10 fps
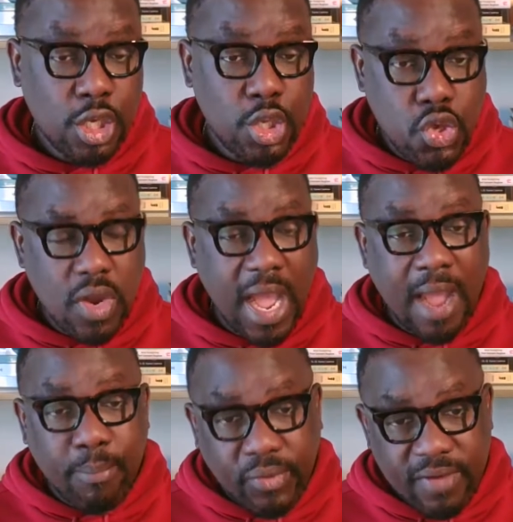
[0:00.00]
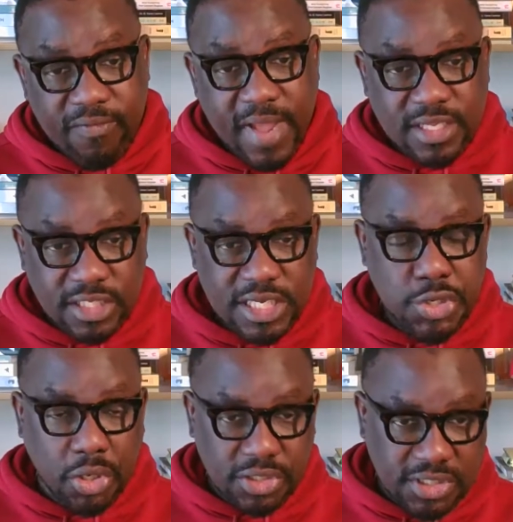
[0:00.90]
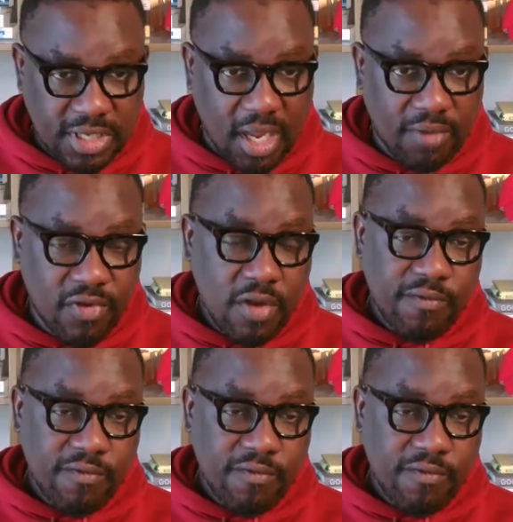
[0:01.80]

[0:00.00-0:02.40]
you are preventing yourself